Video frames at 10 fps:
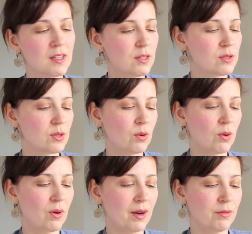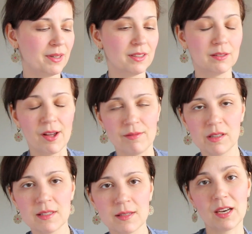So I really love
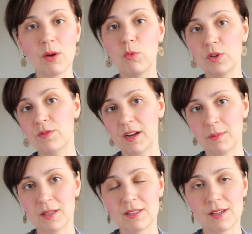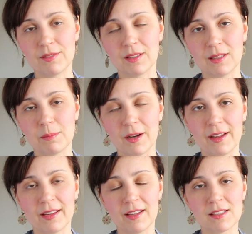it and I would recommend definitely
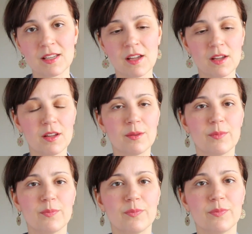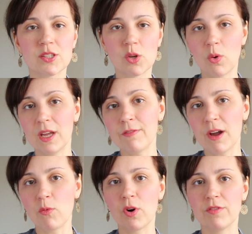buying it. So if I
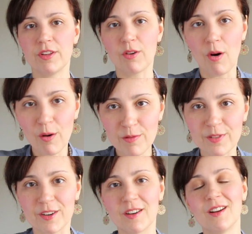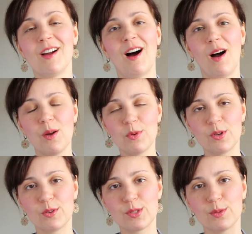were the author, I would
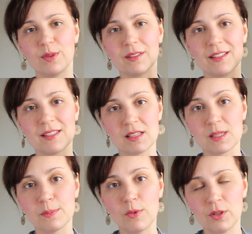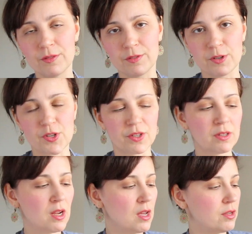also release a smaller
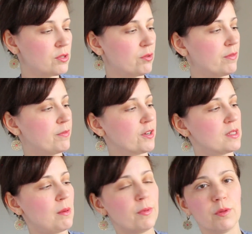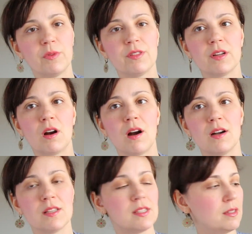version. So for example, with the
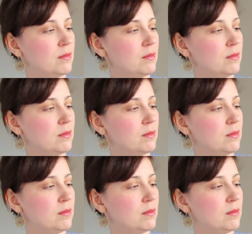cards